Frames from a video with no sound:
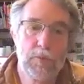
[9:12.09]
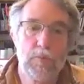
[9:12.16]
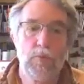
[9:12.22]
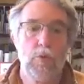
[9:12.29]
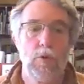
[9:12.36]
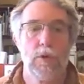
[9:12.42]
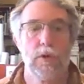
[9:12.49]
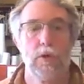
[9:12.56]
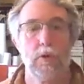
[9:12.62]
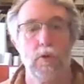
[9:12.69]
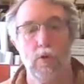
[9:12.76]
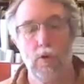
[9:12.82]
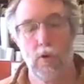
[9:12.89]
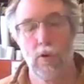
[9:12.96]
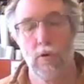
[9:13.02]
just
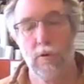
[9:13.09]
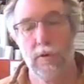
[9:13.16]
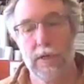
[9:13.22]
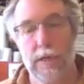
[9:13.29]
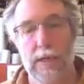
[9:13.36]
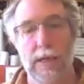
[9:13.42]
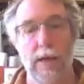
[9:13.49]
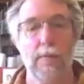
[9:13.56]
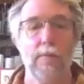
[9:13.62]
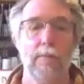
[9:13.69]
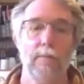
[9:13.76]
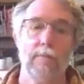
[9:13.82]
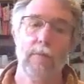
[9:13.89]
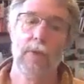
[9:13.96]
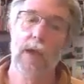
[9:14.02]
put your
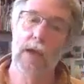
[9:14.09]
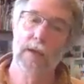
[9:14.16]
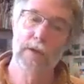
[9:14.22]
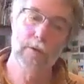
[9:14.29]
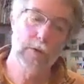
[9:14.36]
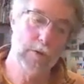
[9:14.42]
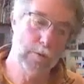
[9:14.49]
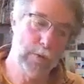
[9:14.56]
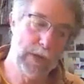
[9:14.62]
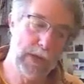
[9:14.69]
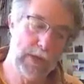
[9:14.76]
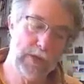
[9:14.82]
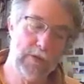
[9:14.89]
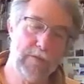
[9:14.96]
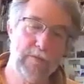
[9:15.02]
DEM and your
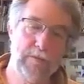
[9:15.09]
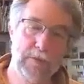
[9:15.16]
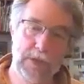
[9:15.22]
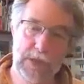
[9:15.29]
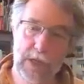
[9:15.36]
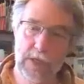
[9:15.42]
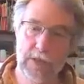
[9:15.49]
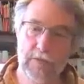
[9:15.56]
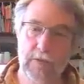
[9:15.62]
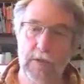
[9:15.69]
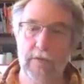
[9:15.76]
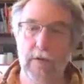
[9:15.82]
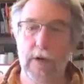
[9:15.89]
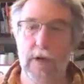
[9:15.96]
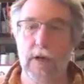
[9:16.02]
illumination
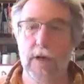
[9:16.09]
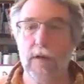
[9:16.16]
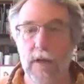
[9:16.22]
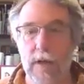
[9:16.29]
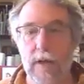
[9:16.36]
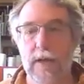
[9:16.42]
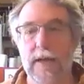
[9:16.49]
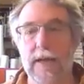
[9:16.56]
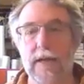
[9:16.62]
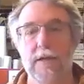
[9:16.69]
CSV file